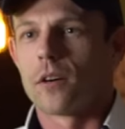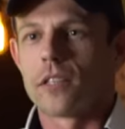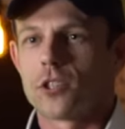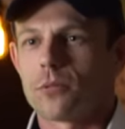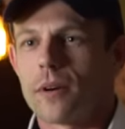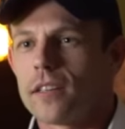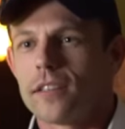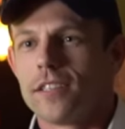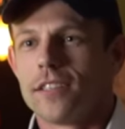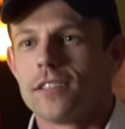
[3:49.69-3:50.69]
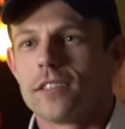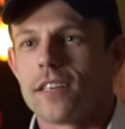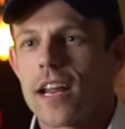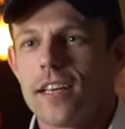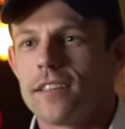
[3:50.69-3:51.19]
or trailer
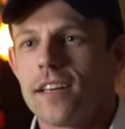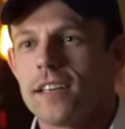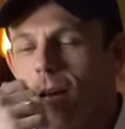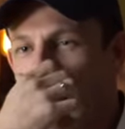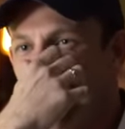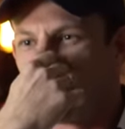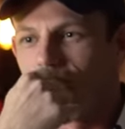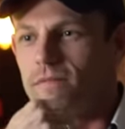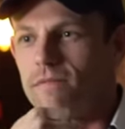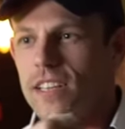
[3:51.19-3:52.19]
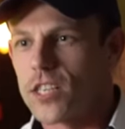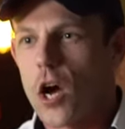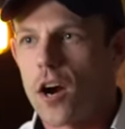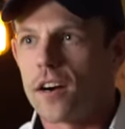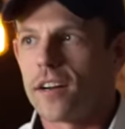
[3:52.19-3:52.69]
or anything. I owned this
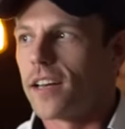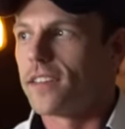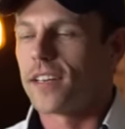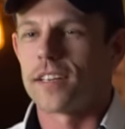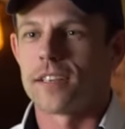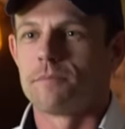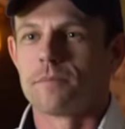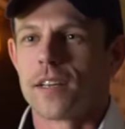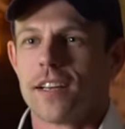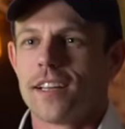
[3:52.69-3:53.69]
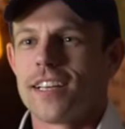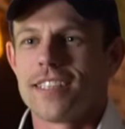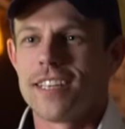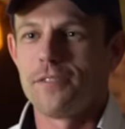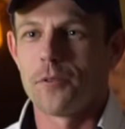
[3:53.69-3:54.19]
car and I think like
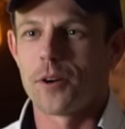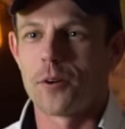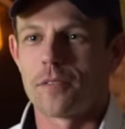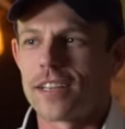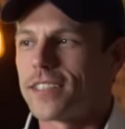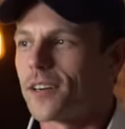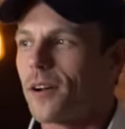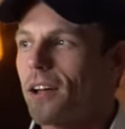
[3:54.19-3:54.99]
a C4 Corvette to get